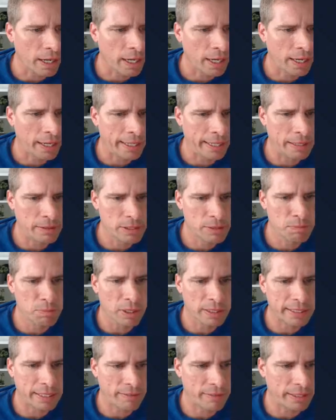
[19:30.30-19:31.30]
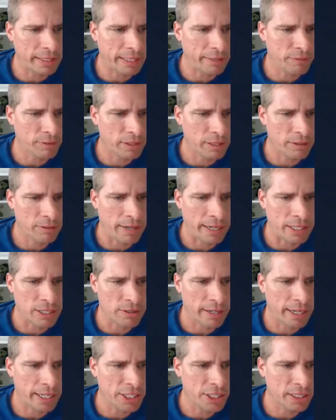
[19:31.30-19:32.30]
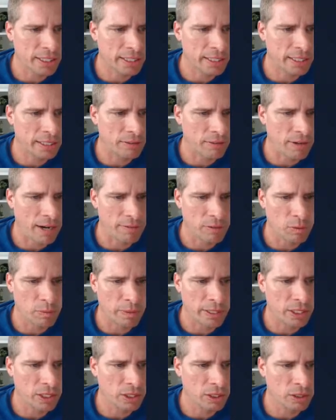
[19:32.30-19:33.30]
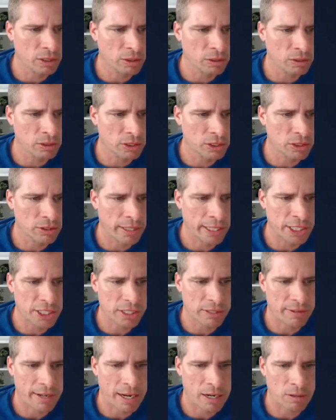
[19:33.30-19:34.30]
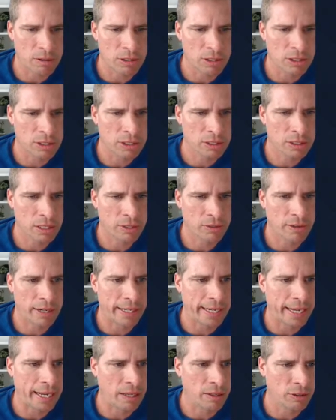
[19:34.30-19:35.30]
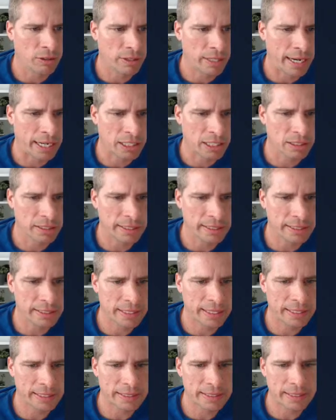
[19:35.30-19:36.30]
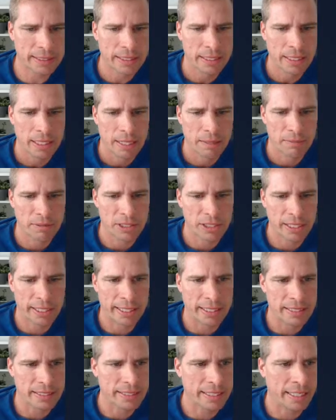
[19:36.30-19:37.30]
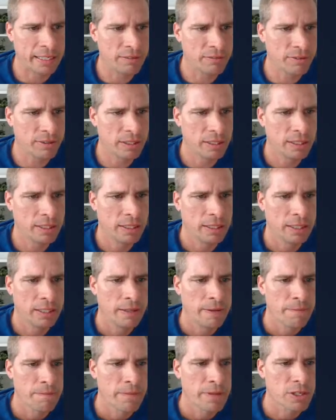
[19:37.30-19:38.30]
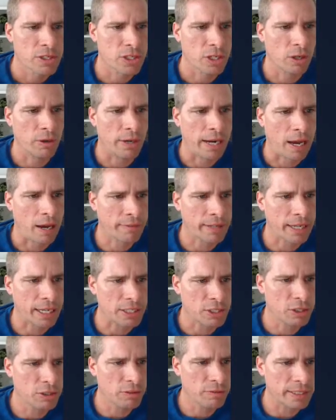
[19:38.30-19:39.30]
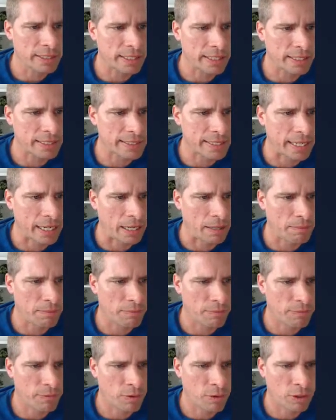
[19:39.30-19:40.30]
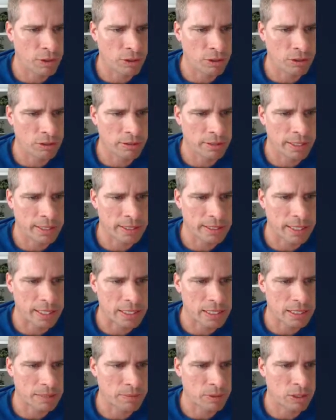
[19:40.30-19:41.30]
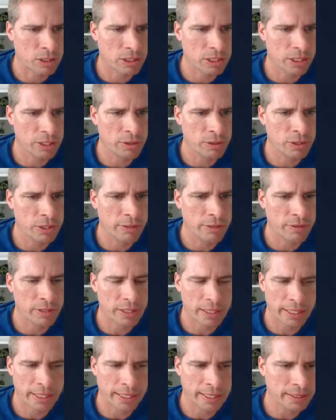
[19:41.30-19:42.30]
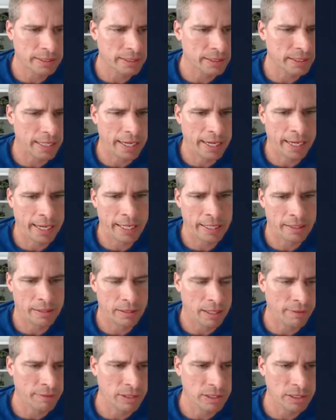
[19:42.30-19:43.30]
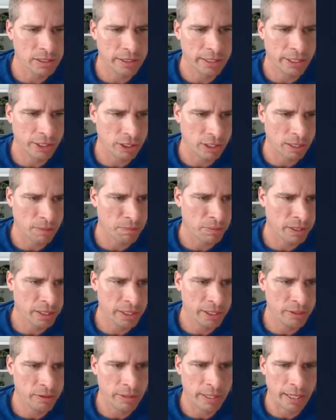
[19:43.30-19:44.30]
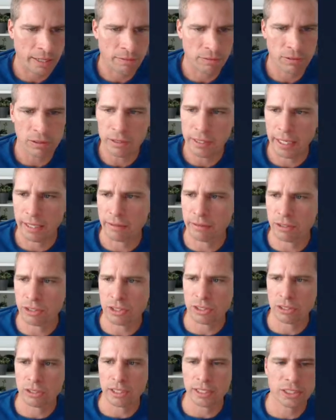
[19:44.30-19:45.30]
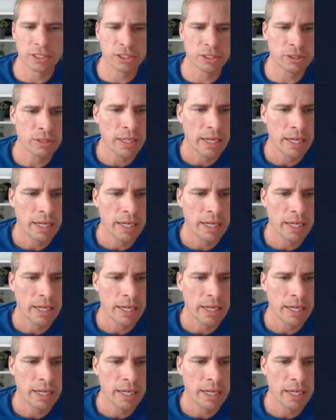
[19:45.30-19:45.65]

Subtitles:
it's booked everything for the right duration, arrival windows, duration of hours on the right calendar that actually exists. I'm just going to hit save. So now I've got 2 visits set up for this customer to do 2 different things. And obviously in your company, you'd have real calendars to hook it to.